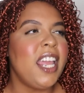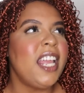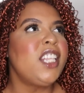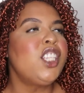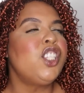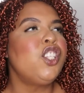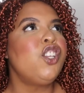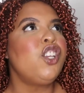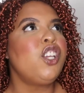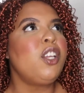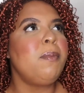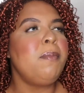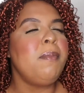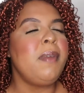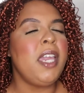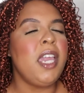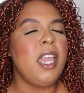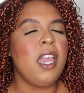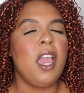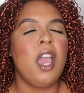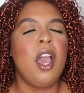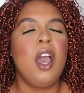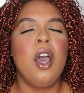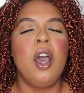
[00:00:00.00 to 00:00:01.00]
It took
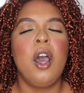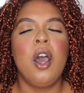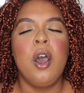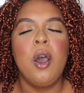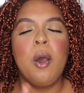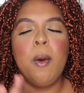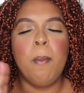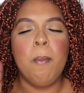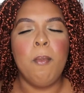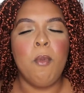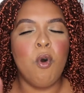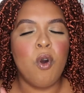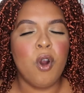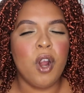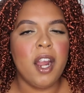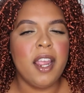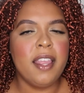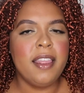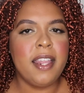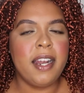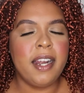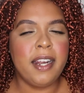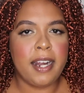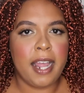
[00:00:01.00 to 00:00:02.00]
me more
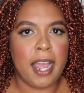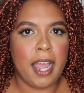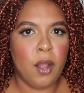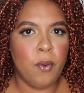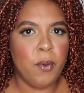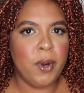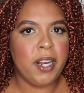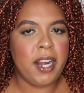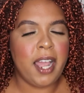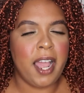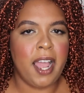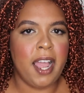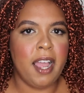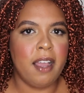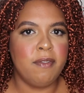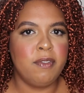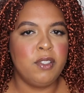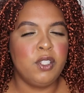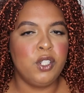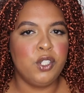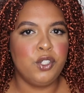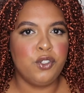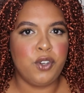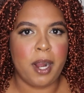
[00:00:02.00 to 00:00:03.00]
than an hour and a
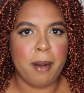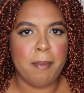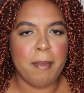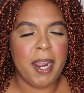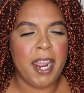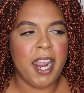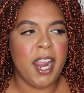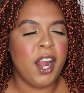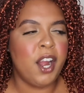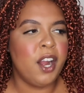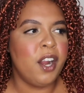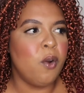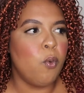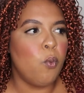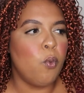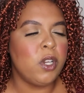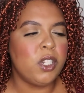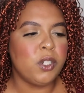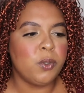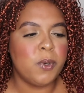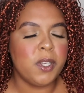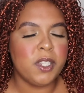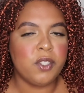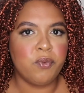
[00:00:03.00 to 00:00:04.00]
half to dry my hair,
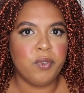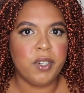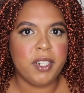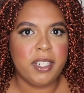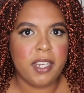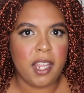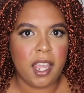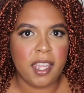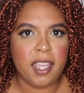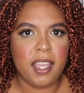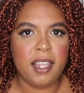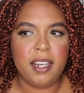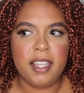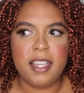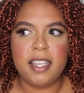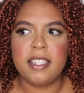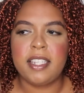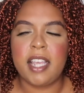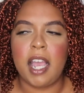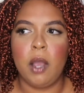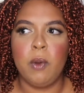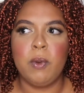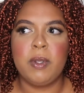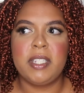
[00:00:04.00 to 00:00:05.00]
which was
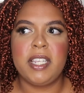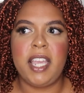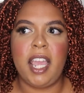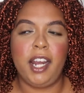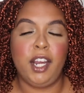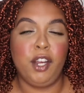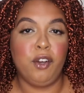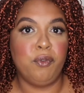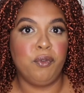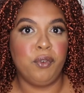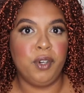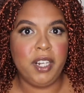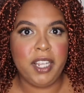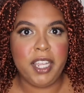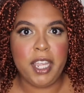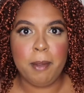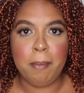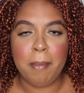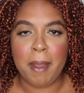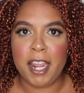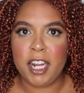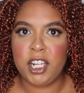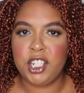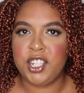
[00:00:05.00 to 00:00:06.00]
ridiculous. I was getting really
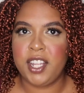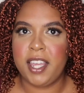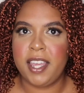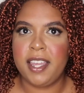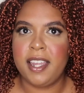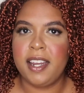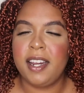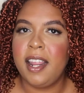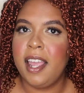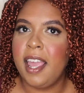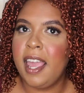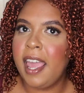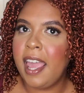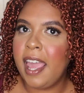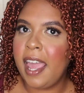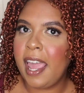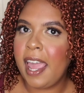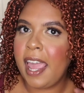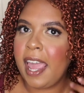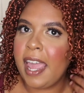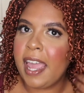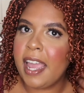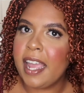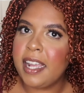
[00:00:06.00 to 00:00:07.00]
impatient
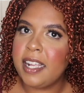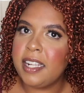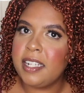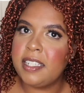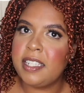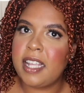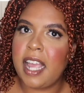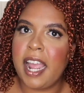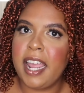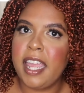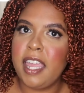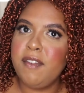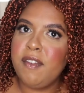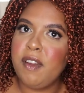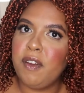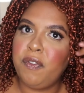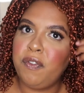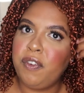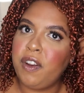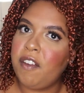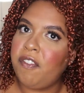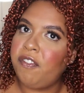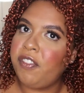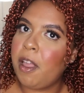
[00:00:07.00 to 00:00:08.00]
and I even
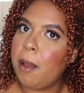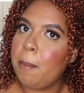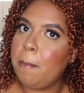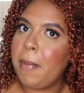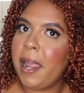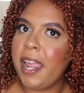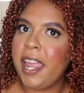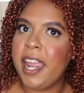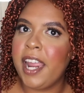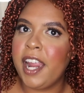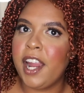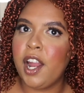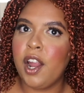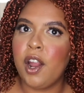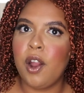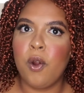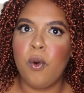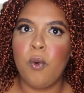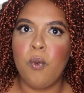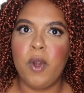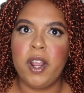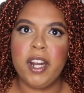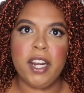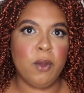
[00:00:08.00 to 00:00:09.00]
fluffed up my
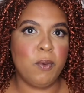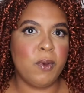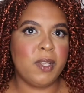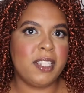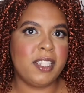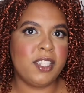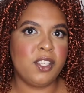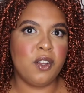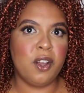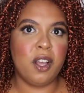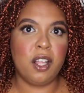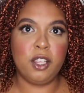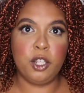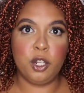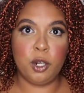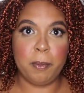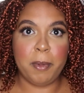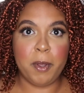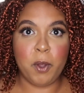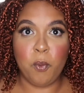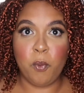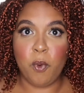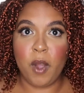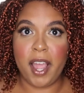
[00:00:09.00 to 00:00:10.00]
hair when it was still a little
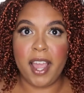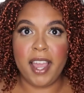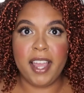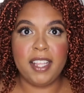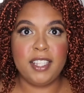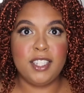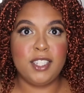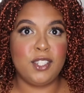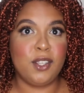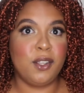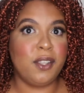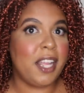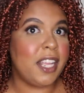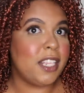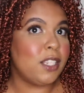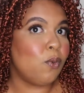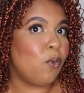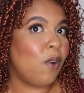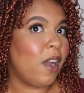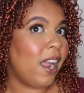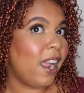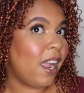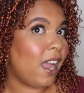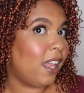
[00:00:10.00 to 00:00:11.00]
bit wet. So
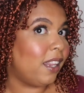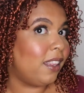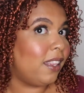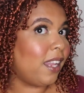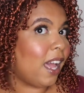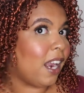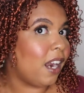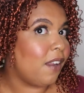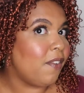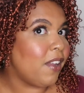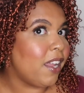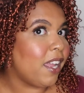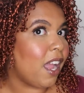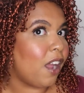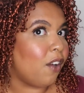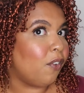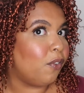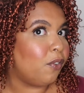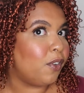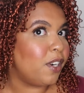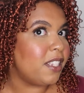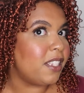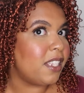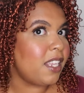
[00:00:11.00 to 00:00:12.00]
that's why a lot of it
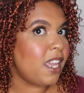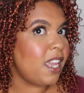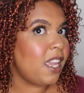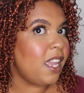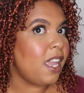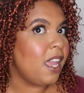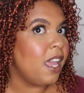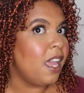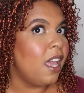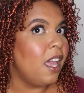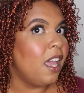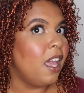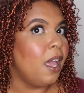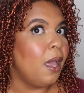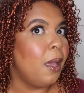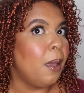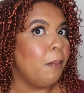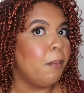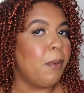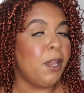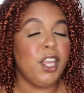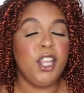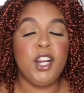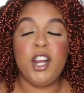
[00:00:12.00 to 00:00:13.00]
got frizzy.
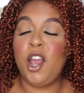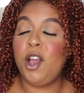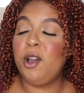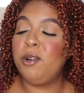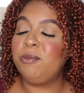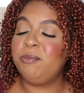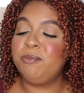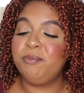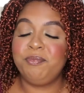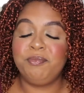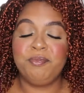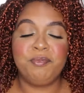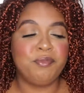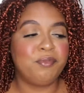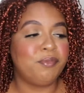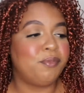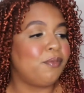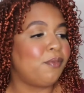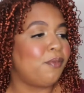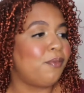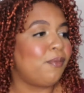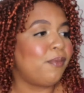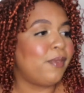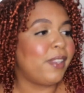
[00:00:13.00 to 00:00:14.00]
But you know,
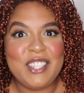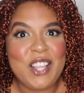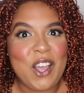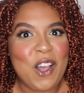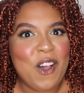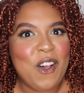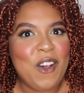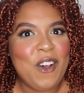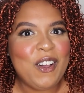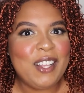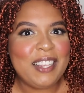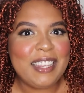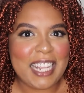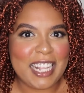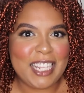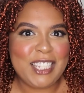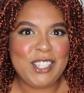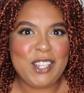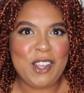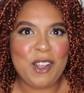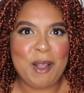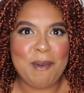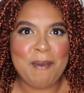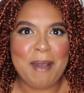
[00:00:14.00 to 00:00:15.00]
so
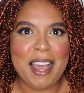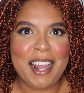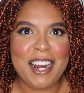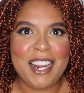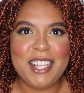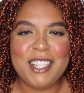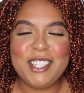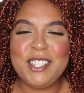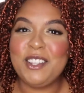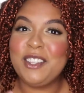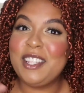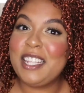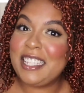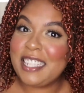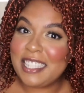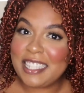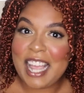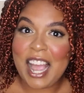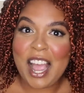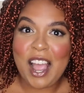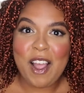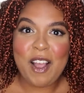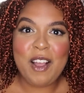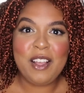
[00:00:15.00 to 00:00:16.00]
let's talk about it. So this is
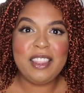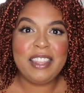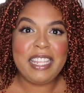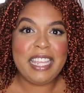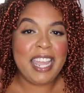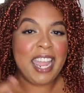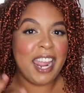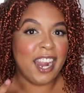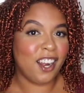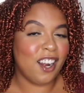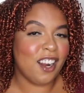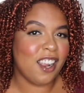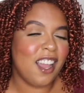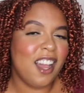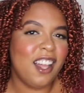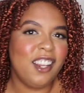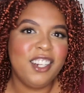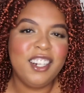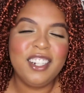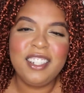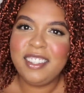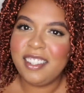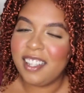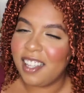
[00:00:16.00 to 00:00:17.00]
how the hair
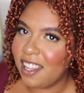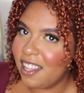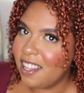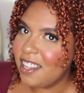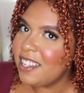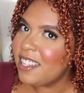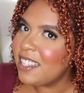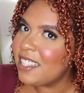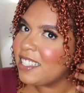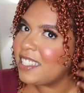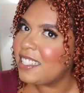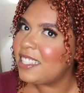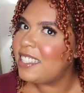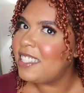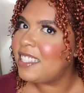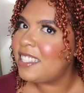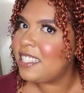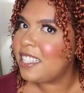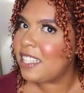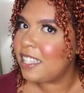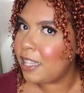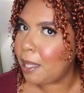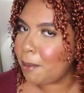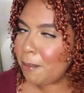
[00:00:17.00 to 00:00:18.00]
color
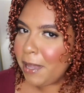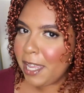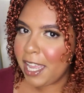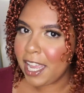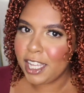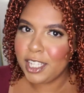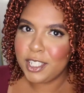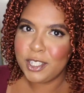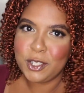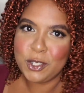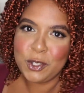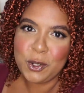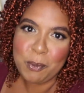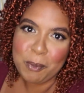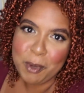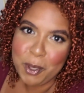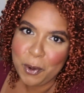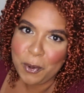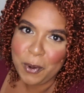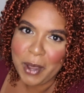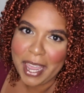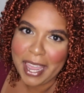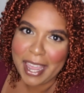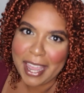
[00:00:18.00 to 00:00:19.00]
looks. Let me zoom
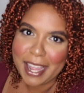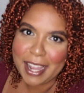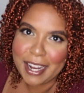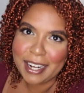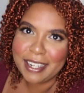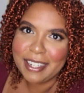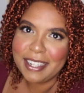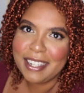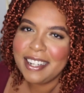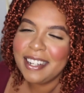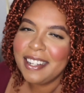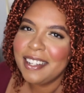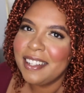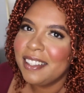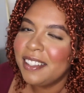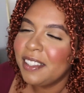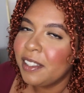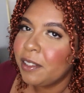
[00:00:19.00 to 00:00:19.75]
you in.